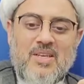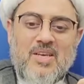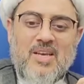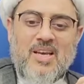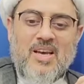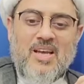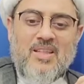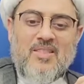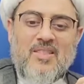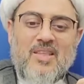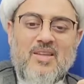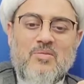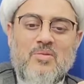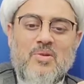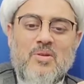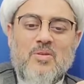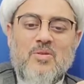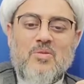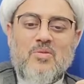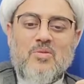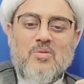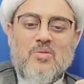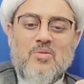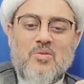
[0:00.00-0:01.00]
And then when
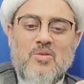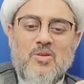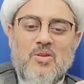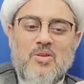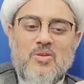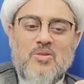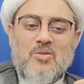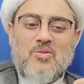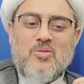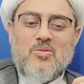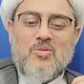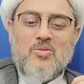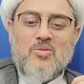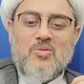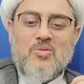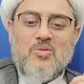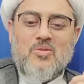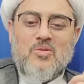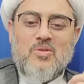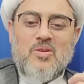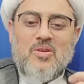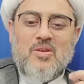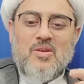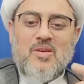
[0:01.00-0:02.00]
you look
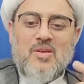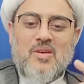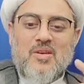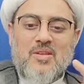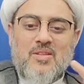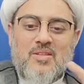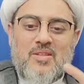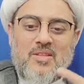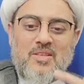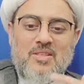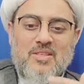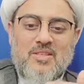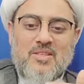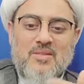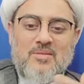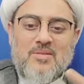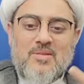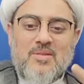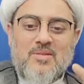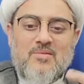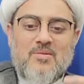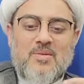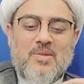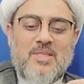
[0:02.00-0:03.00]
into this,
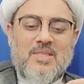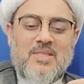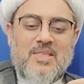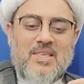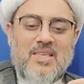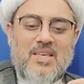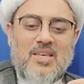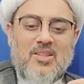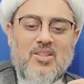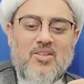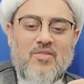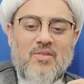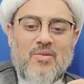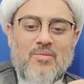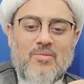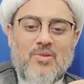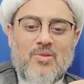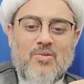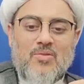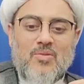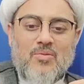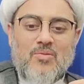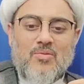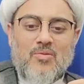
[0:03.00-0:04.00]
the Wasiyyat of
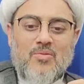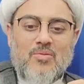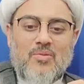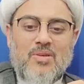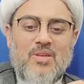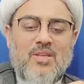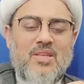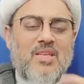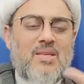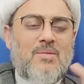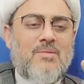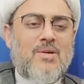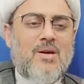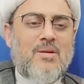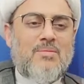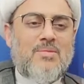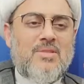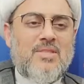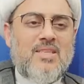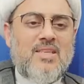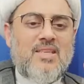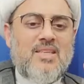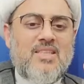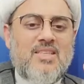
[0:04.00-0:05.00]
Amirulmomineen, Imam
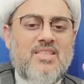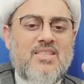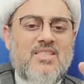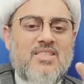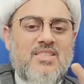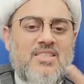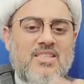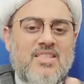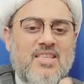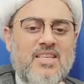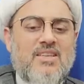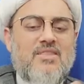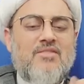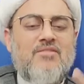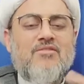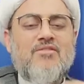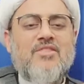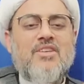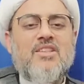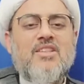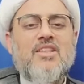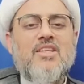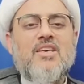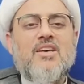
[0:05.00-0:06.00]
says, Sir
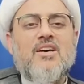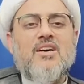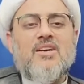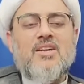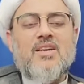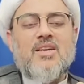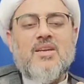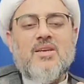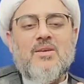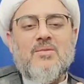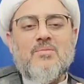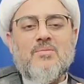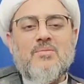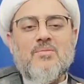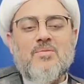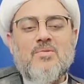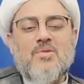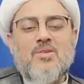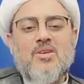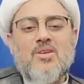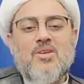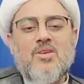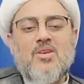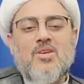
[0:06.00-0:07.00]
fi diyarihim,
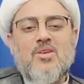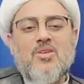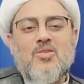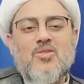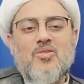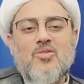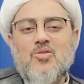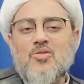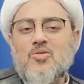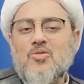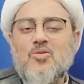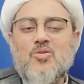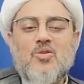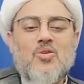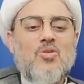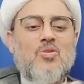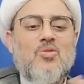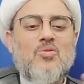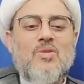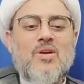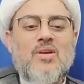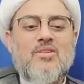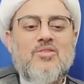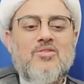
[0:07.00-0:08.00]
you
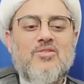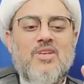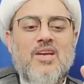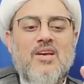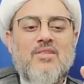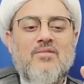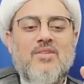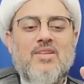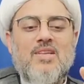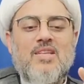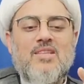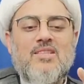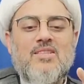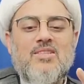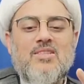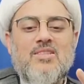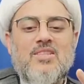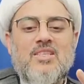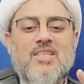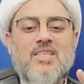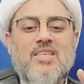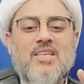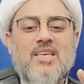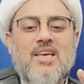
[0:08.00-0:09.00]
go and travel and
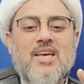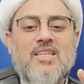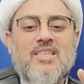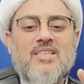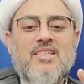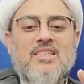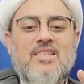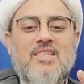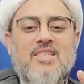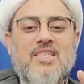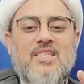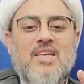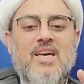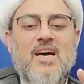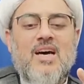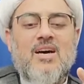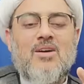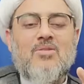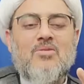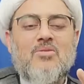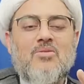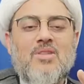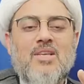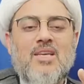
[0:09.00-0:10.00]
see
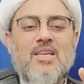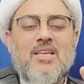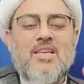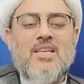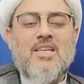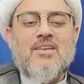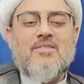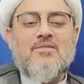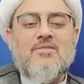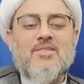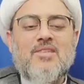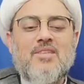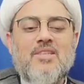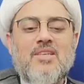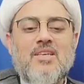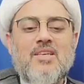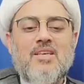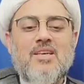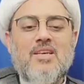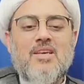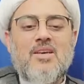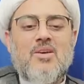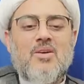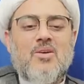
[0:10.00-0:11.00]
how they lived.
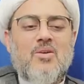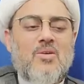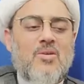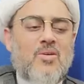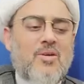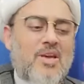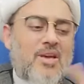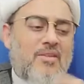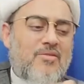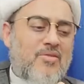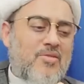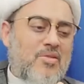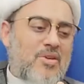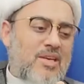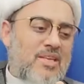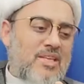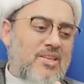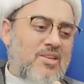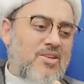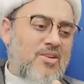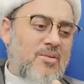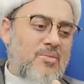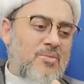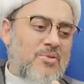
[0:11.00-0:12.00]
If you
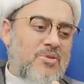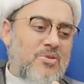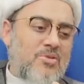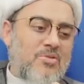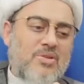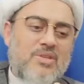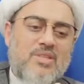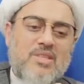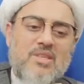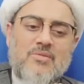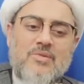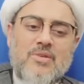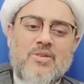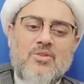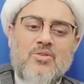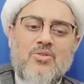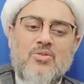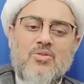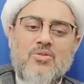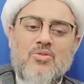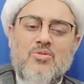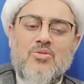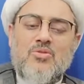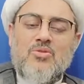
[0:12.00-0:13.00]
get an opportunity, when you
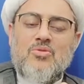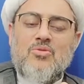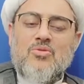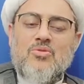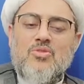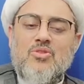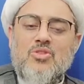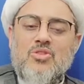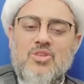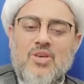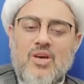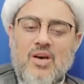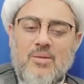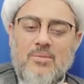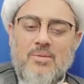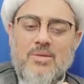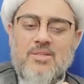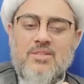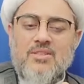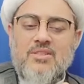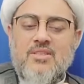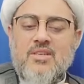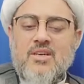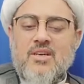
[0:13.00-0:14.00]
go to Sham,
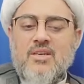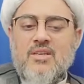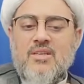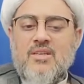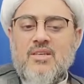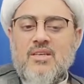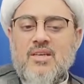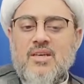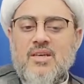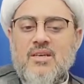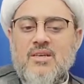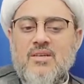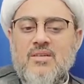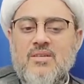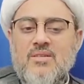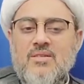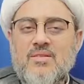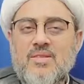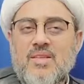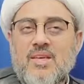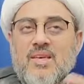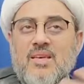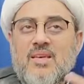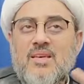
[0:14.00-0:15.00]
inshallah,
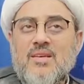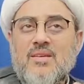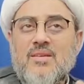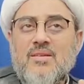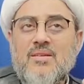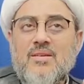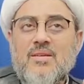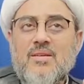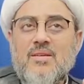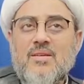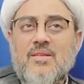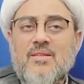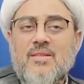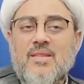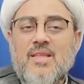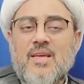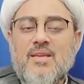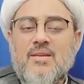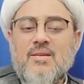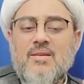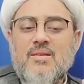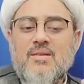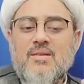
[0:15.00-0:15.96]
there in that